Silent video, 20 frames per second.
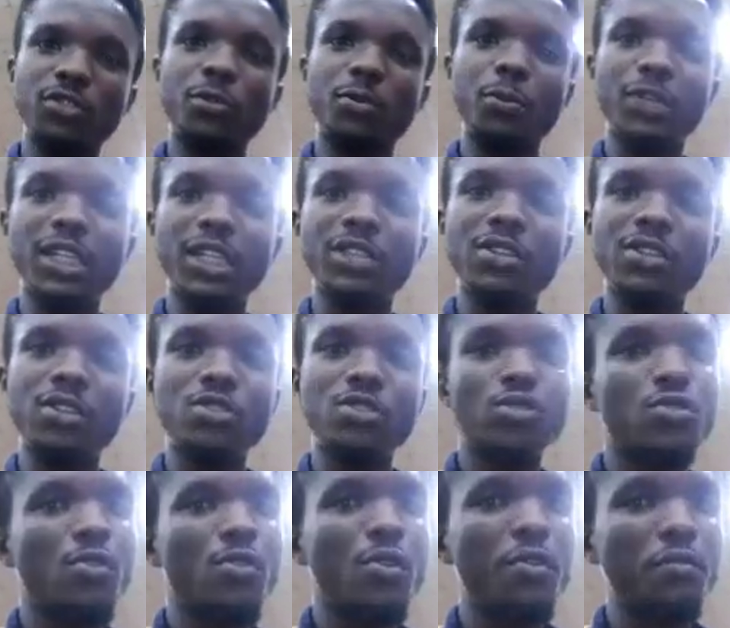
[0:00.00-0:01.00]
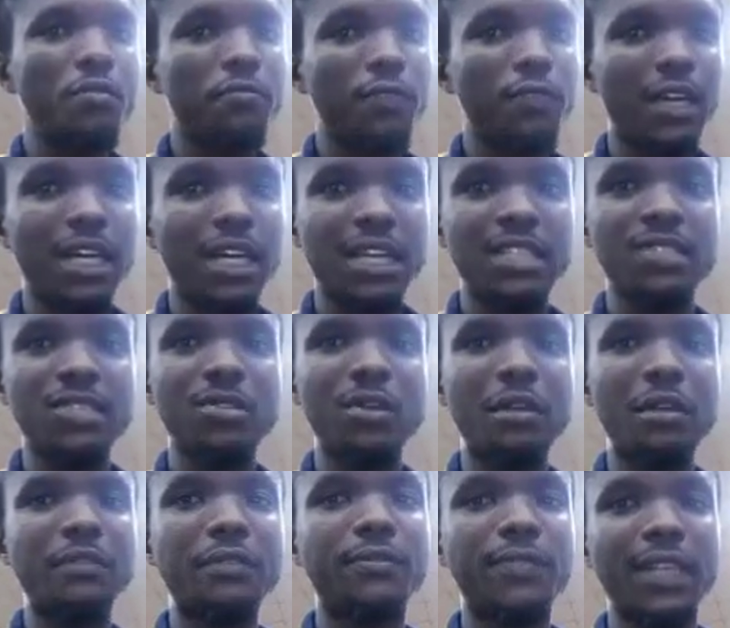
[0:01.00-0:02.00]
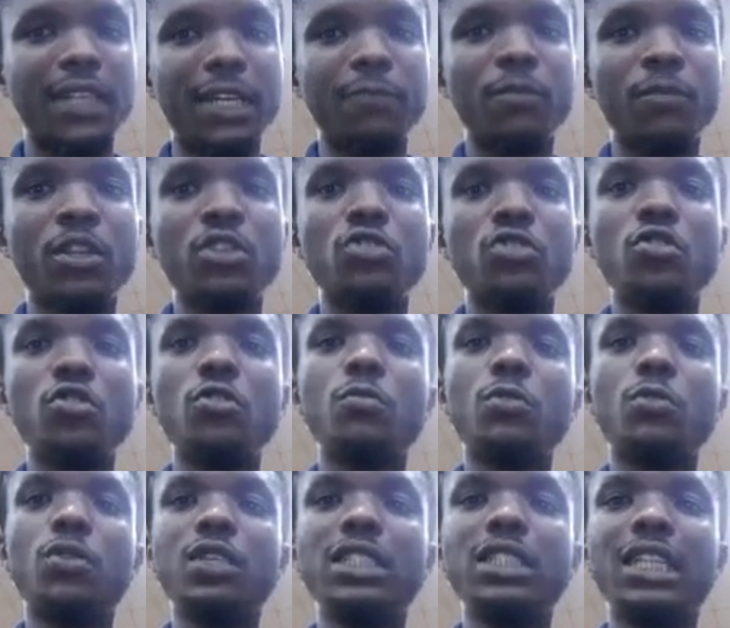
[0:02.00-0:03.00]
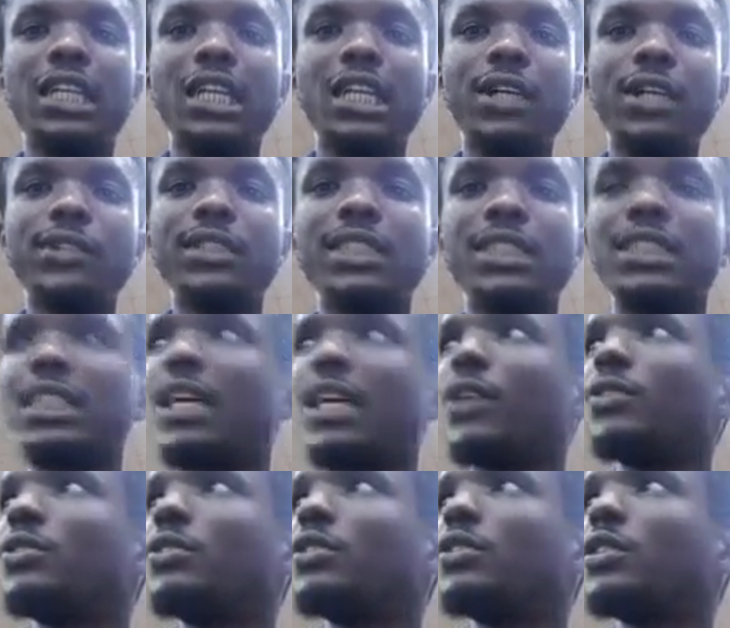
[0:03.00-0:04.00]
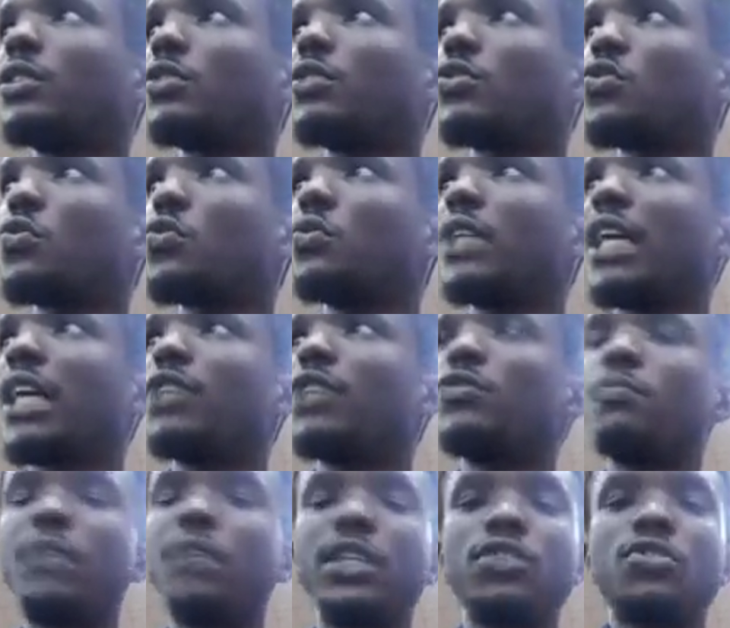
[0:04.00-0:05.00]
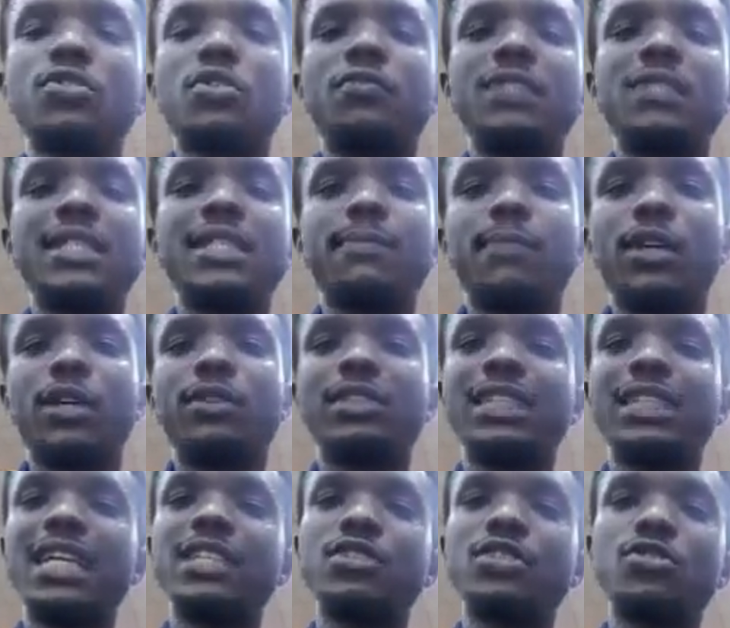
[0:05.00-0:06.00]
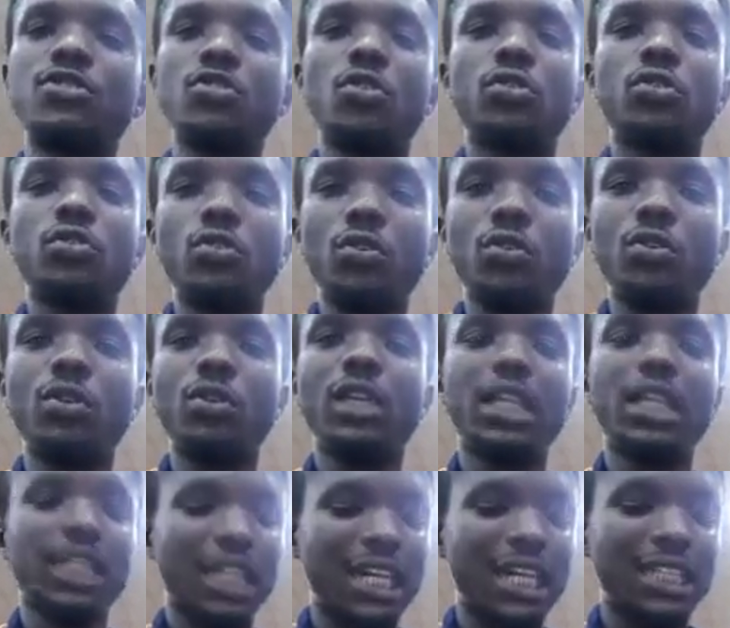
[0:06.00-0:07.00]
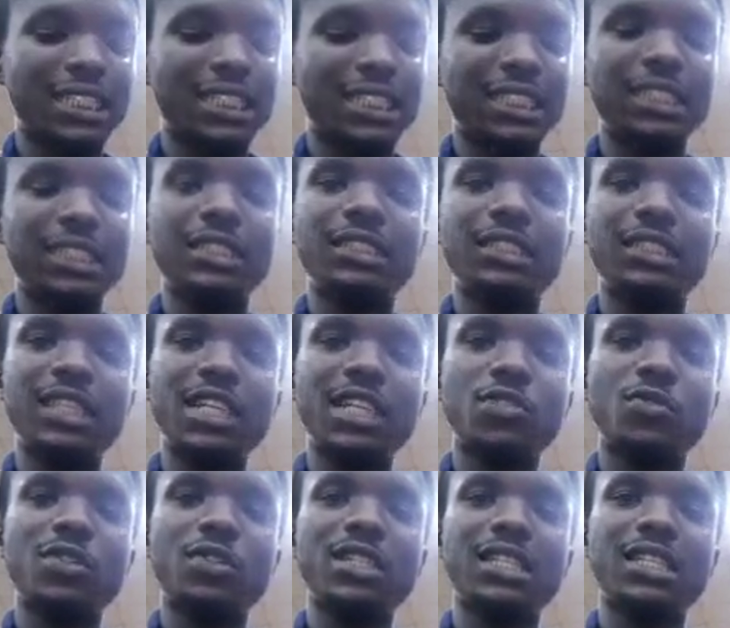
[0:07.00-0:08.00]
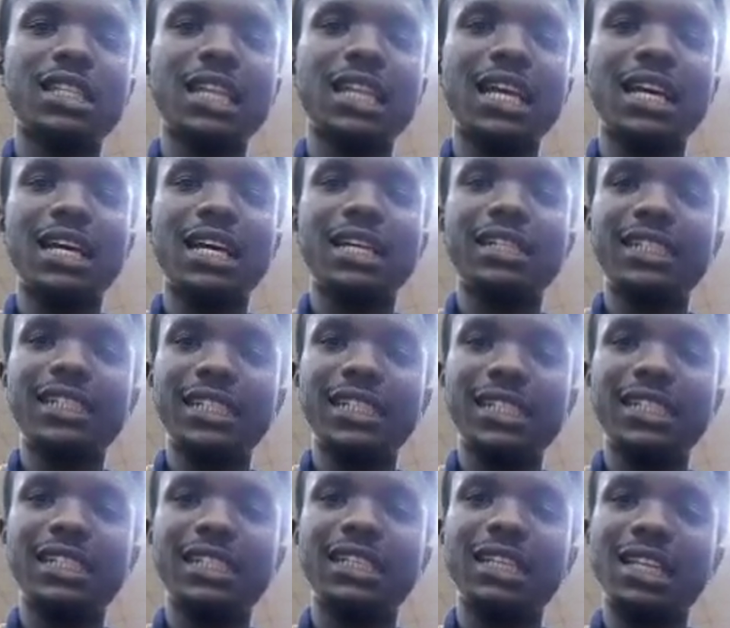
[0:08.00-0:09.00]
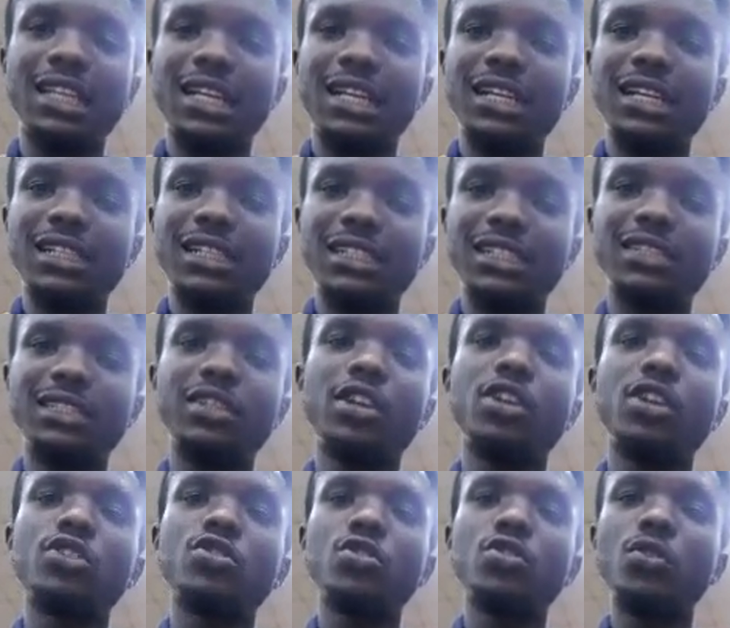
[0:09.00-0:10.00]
Your progression is do, fa, so, fa. So you'll be going around it. Now the two that you make use of this bounce, that's so, do, and the next one is la, re, la, re.